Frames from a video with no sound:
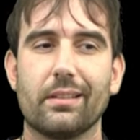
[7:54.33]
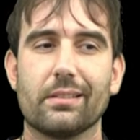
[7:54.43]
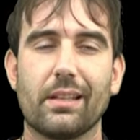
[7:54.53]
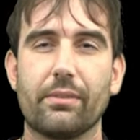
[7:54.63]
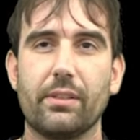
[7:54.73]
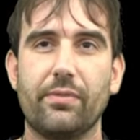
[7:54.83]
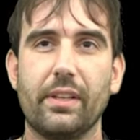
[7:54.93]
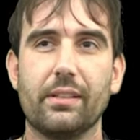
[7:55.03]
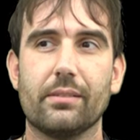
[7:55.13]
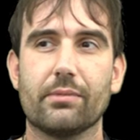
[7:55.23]
70
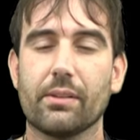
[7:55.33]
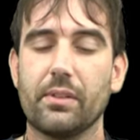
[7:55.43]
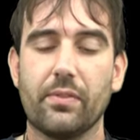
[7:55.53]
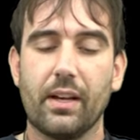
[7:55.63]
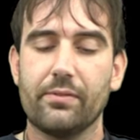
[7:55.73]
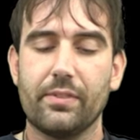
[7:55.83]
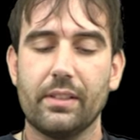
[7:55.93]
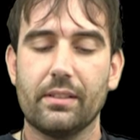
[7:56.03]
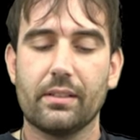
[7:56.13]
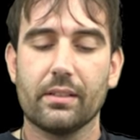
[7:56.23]
feet, 75
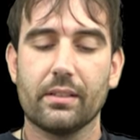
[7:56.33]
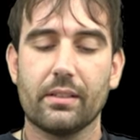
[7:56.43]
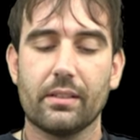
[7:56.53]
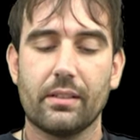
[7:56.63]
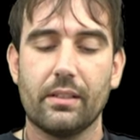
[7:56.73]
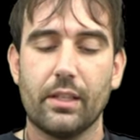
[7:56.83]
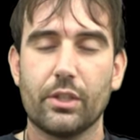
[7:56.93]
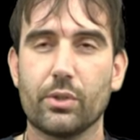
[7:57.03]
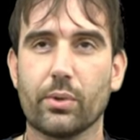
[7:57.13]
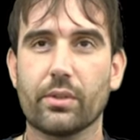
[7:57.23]
feet uh,
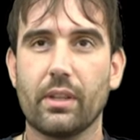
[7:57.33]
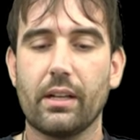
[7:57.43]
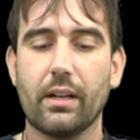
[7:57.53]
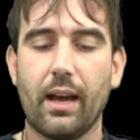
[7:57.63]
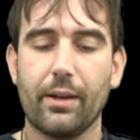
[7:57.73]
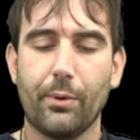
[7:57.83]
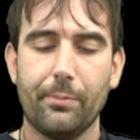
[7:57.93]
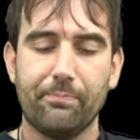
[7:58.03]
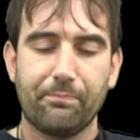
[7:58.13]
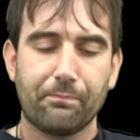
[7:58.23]
shorter than an Iowa.